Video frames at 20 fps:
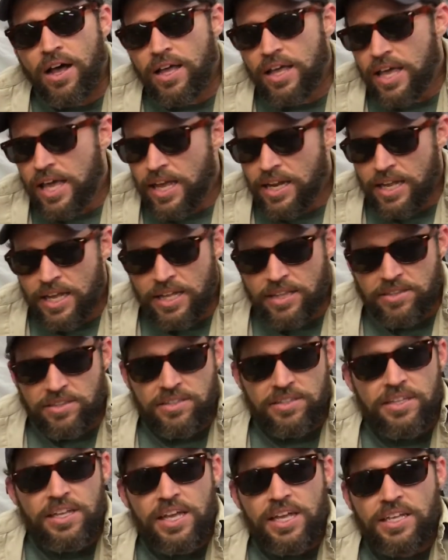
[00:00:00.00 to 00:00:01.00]

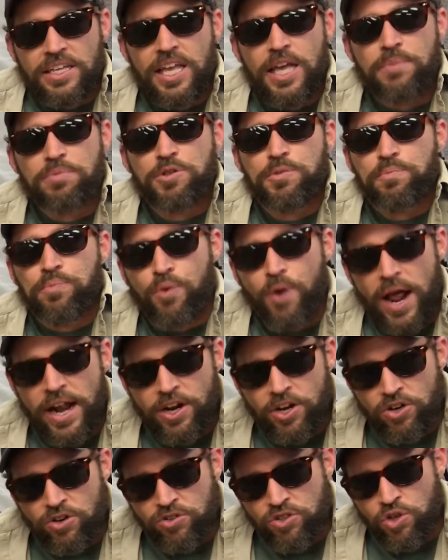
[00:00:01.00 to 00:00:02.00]
it keeps
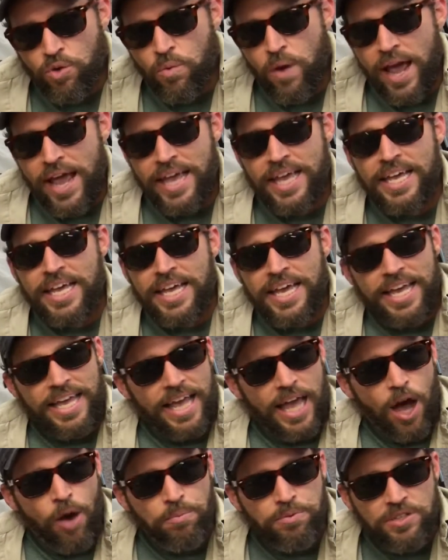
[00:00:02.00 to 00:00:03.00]
predators away.
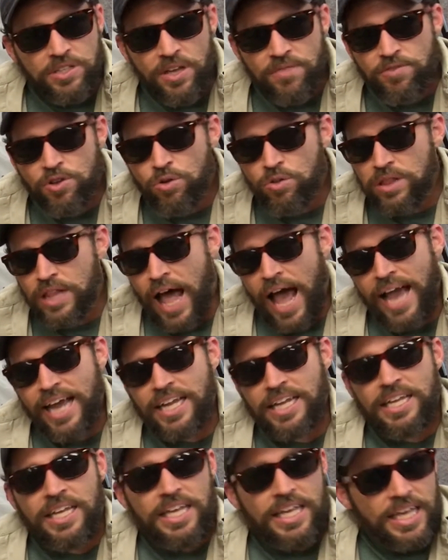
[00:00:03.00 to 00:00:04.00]
It helps give you
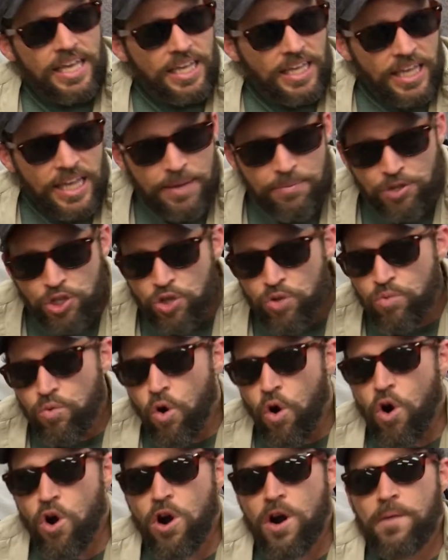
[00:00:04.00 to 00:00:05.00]
light. It keeps you
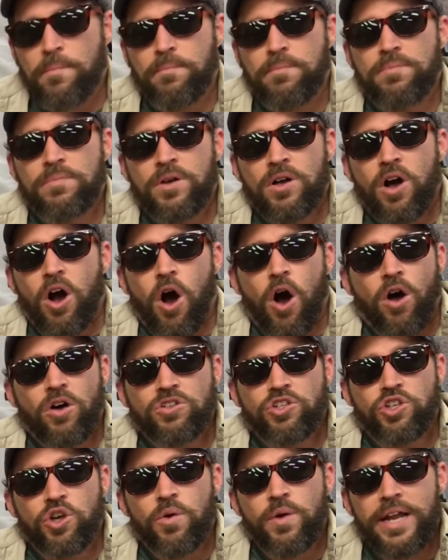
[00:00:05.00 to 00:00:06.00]
warm.
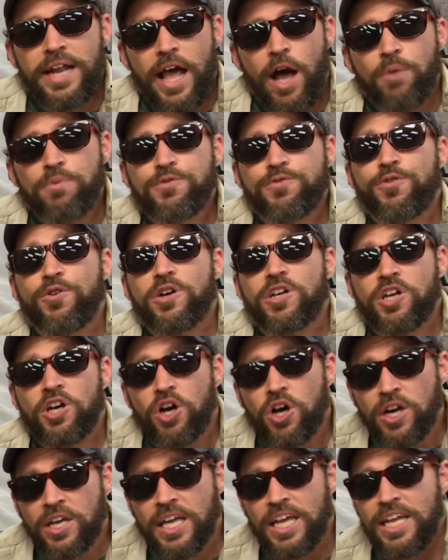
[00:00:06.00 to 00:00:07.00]
Also, it helps for
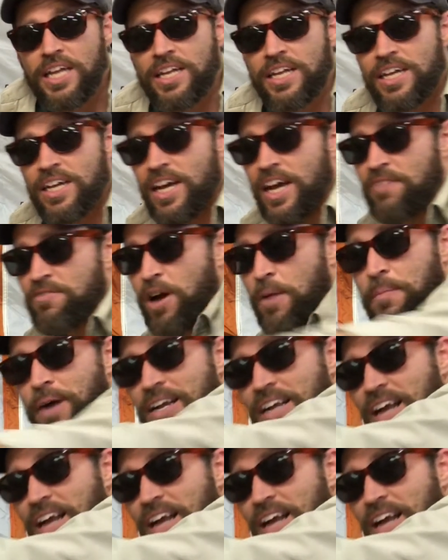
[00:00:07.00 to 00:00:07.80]
cooking. Got my